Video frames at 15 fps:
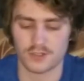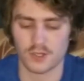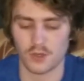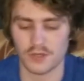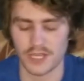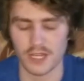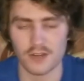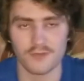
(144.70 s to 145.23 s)

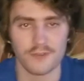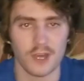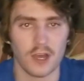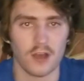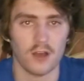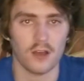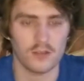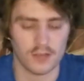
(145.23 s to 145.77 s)
So the
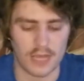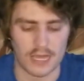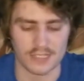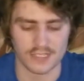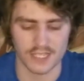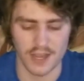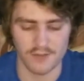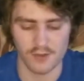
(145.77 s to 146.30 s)
NFL
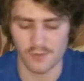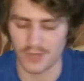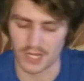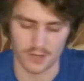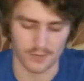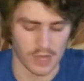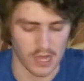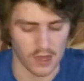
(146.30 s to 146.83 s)
has never
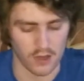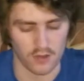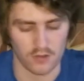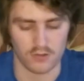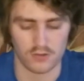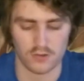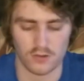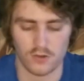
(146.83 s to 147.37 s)
been
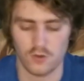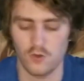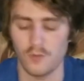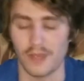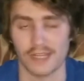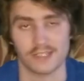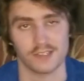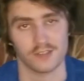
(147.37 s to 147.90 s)
about who
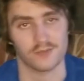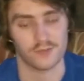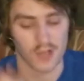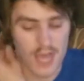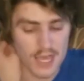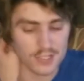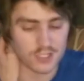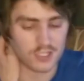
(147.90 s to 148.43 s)
makes the
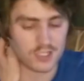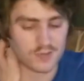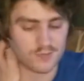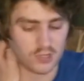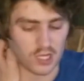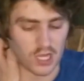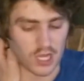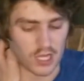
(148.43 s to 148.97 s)
flashiest
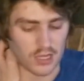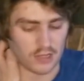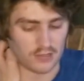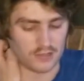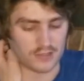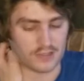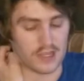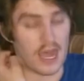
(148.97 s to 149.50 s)

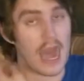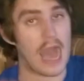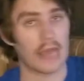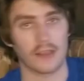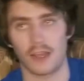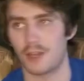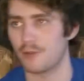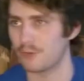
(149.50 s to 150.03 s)
plays, the
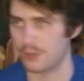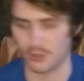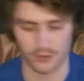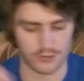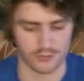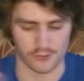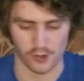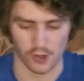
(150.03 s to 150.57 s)
highlight
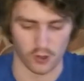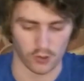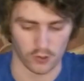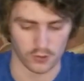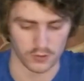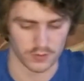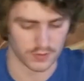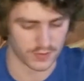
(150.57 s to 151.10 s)
reel
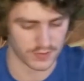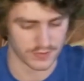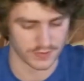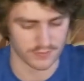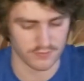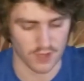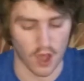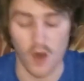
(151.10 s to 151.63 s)

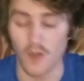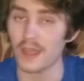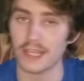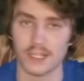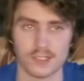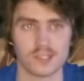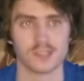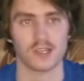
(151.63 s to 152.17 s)
throws, all
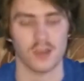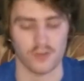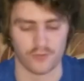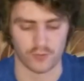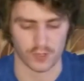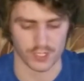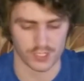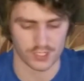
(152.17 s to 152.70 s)
that good
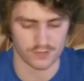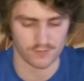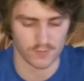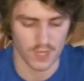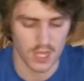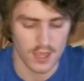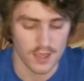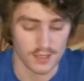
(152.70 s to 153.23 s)
stuff, which
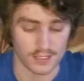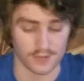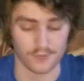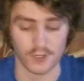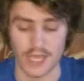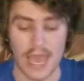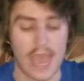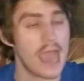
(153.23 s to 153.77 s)

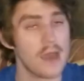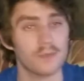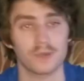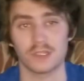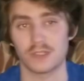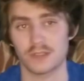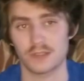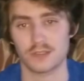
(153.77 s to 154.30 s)
definitely
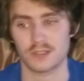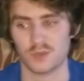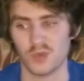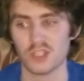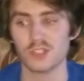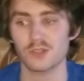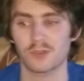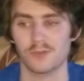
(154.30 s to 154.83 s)
happens,
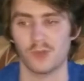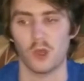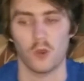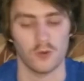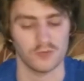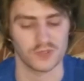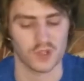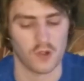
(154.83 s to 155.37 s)
especially with
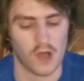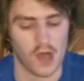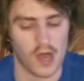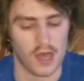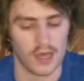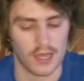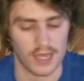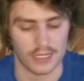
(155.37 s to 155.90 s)
Mahomes a
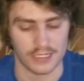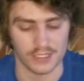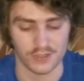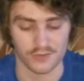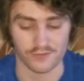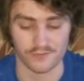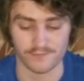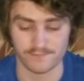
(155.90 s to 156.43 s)
lot. And
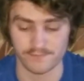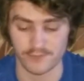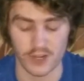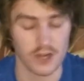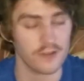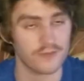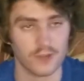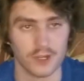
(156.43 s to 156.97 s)
he's
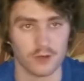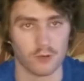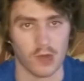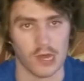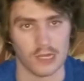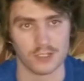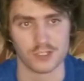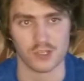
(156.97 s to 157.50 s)
very fun to
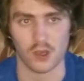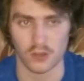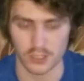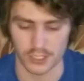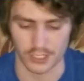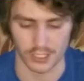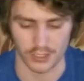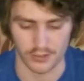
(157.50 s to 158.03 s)
watch, all
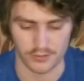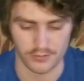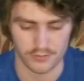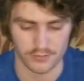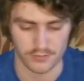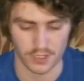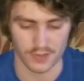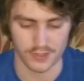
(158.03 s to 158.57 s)
good.
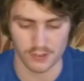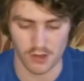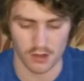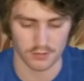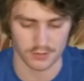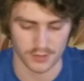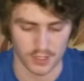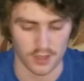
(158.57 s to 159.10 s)
Nothing
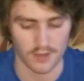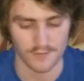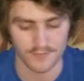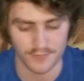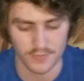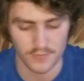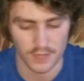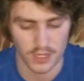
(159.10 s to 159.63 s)
wrong with that.